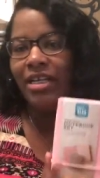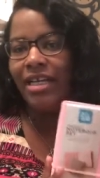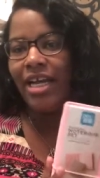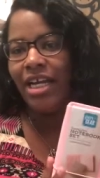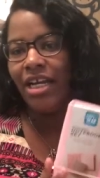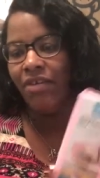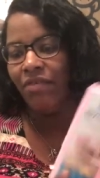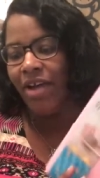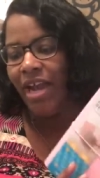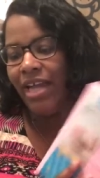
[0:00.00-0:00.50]

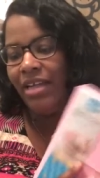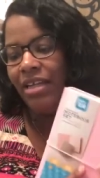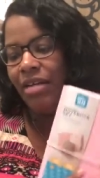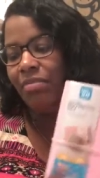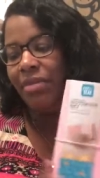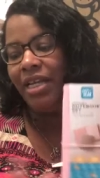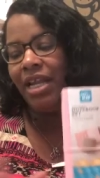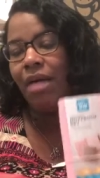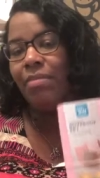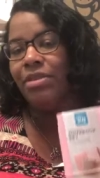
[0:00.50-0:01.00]
decorating it,
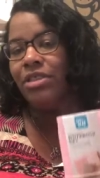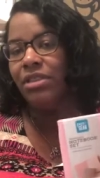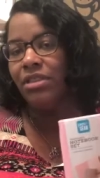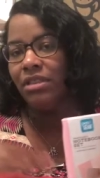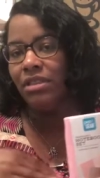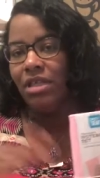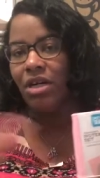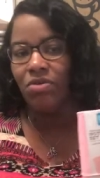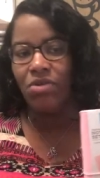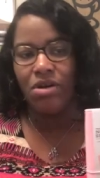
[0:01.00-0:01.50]
but I'm gonna
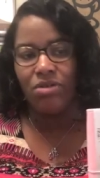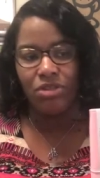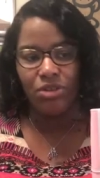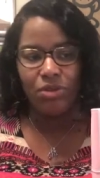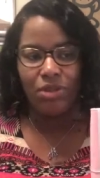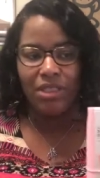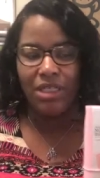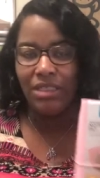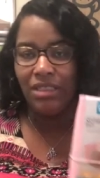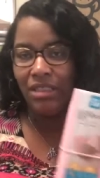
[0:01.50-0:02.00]
just go on to
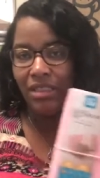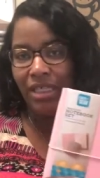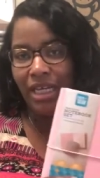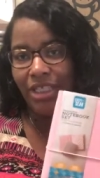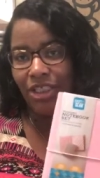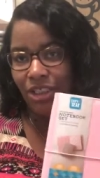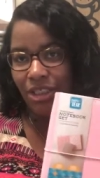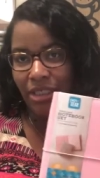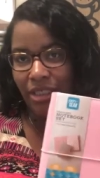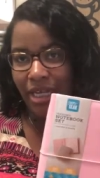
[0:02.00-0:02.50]
another
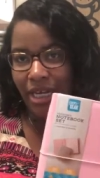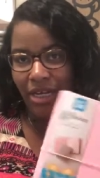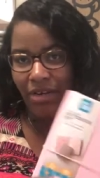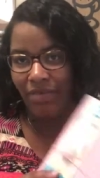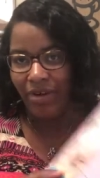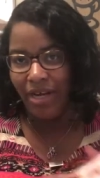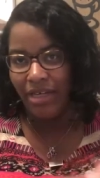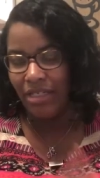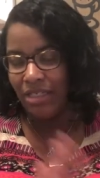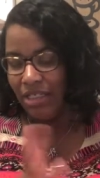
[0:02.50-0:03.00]
section and
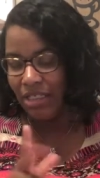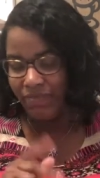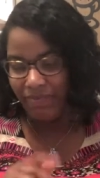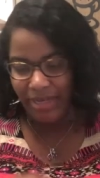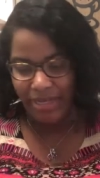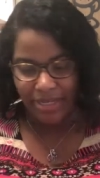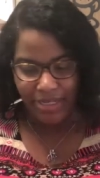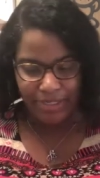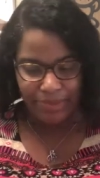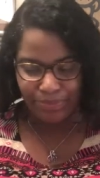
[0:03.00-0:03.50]
decorate it, it's
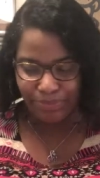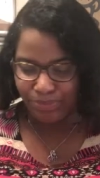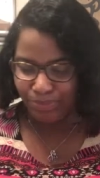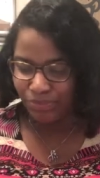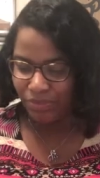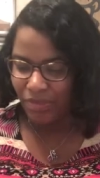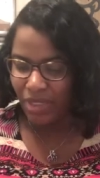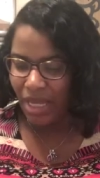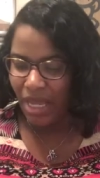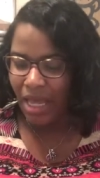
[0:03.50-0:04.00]
fine.
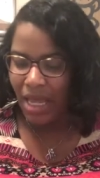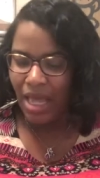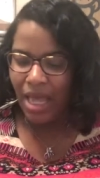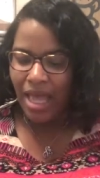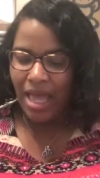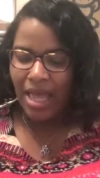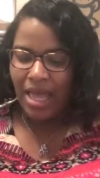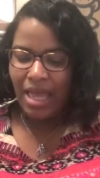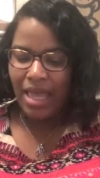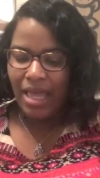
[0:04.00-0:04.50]

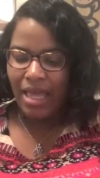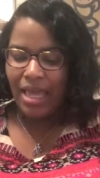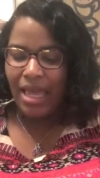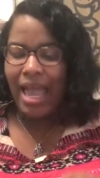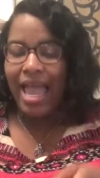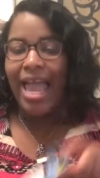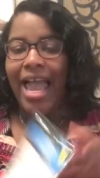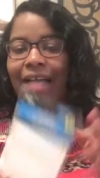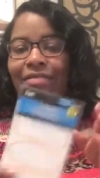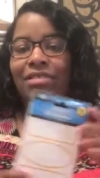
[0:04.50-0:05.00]

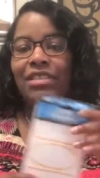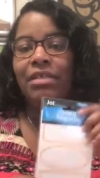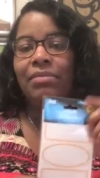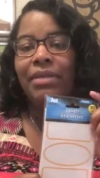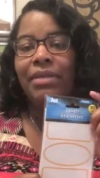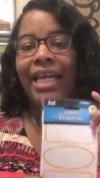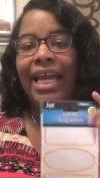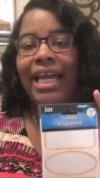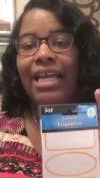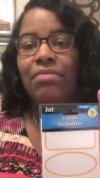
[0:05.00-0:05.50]
I have some
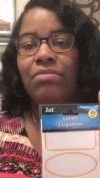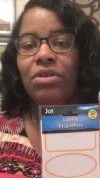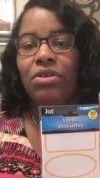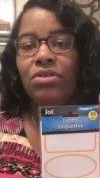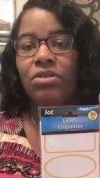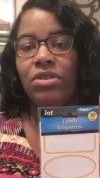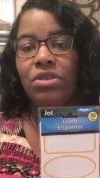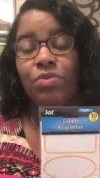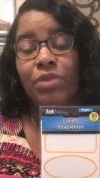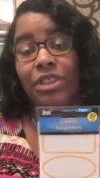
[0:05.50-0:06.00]

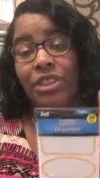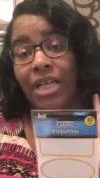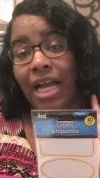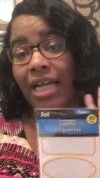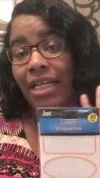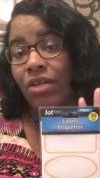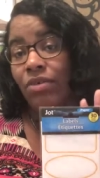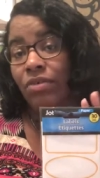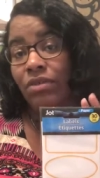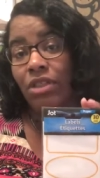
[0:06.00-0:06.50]
labels, which I
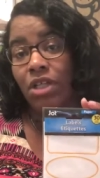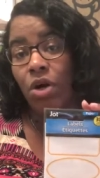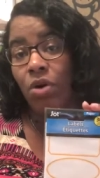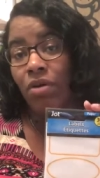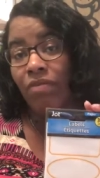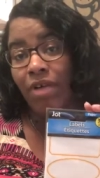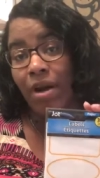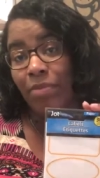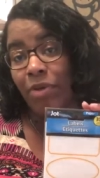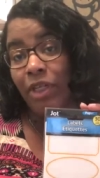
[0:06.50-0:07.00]
don't know
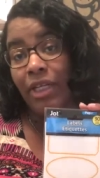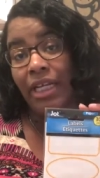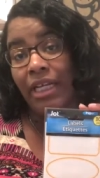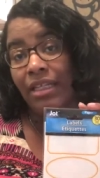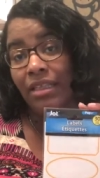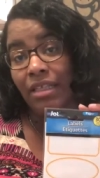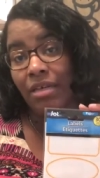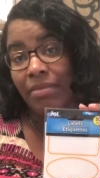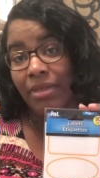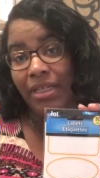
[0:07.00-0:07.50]
if I'm gonna need
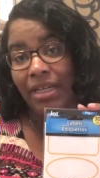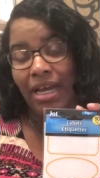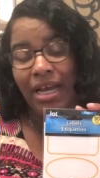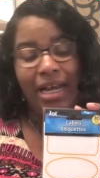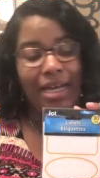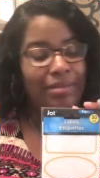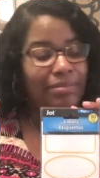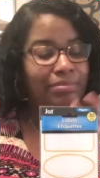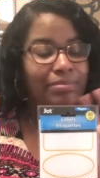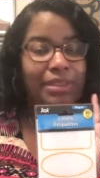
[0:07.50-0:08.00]
them or
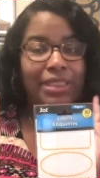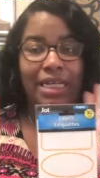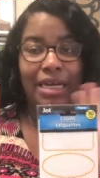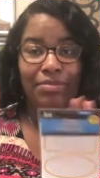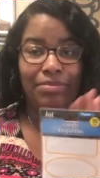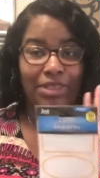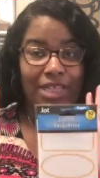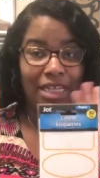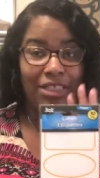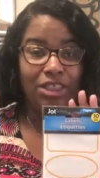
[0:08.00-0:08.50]
not, but I'm,
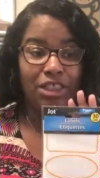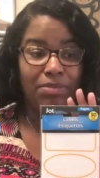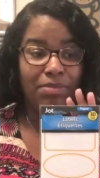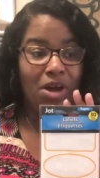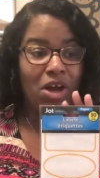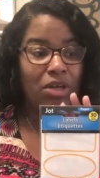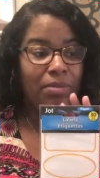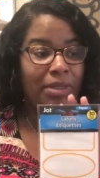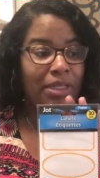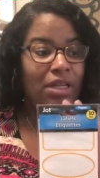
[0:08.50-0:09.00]
i just
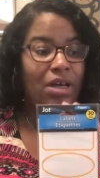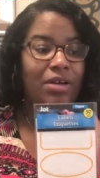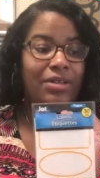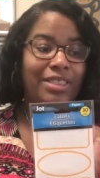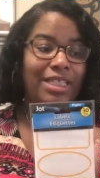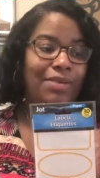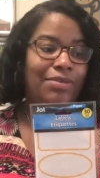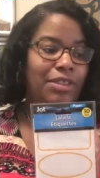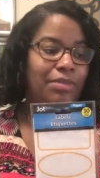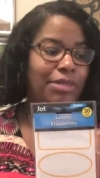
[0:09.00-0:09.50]
bought them along because
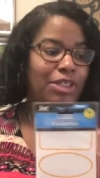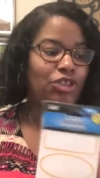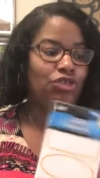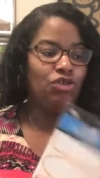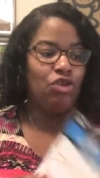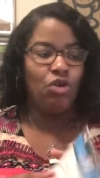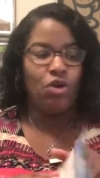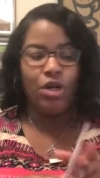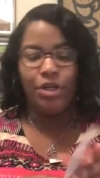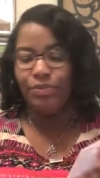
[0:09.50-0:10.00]
they was in my
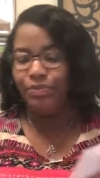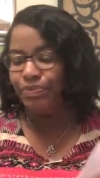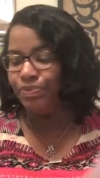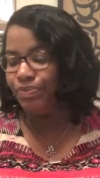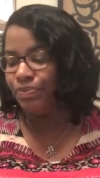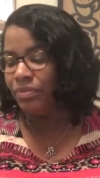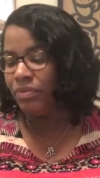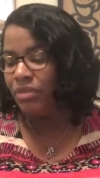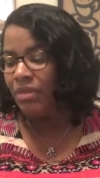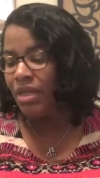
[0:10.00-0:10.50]
drawer.
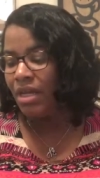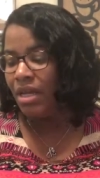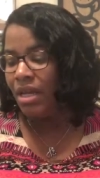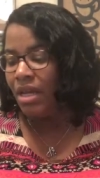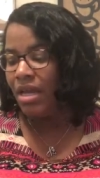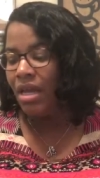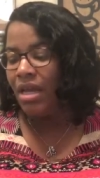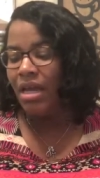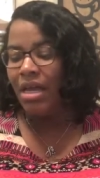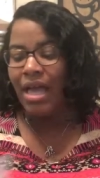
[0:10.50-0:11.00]

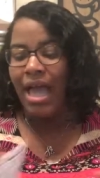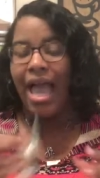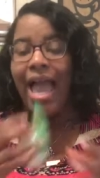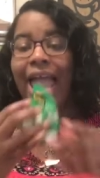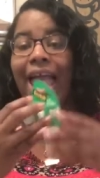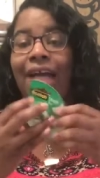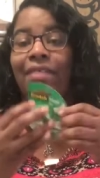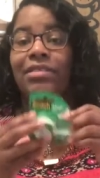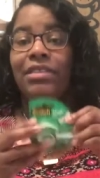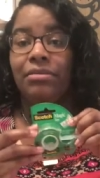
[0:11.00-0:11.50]
I
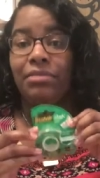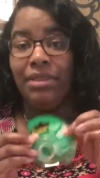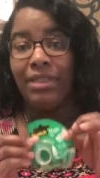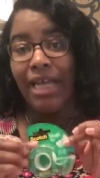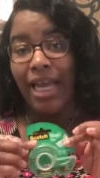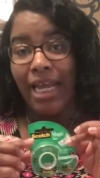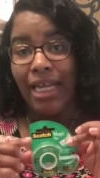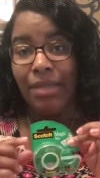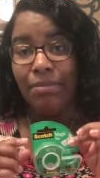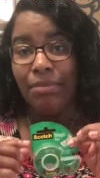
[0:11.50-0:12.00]
have some
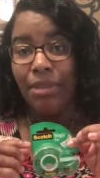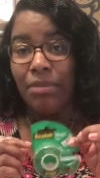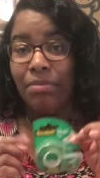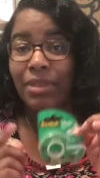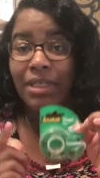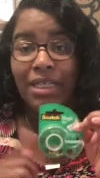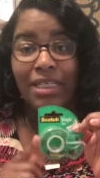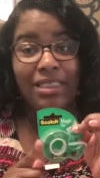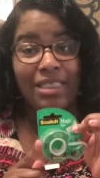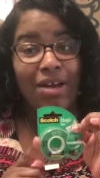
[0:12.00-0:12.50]
tape
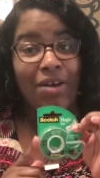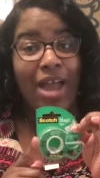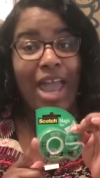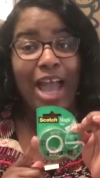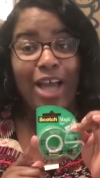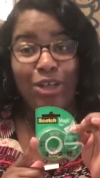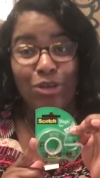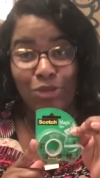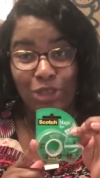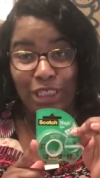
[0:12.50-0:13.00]
because I don't
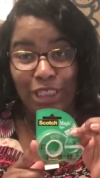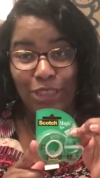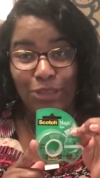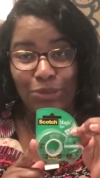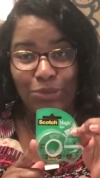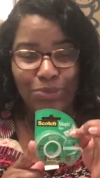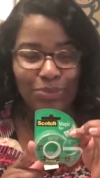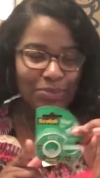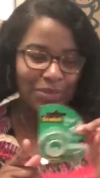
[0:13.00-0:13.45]
have no glue.